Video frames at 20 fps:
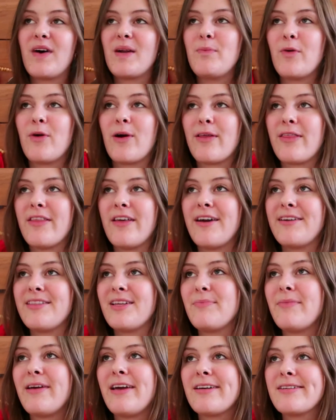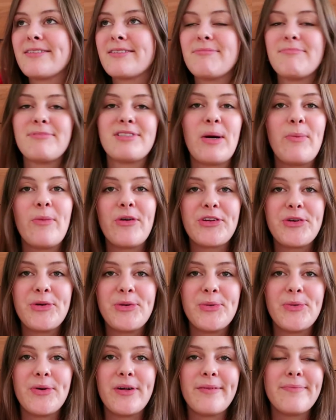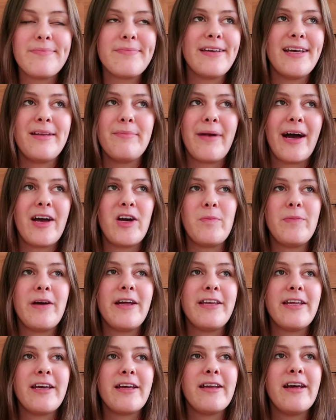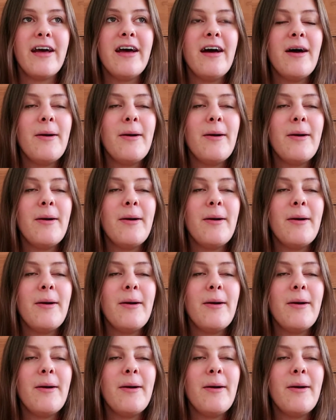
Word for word: one more thing that makes someone cool, in my opinion.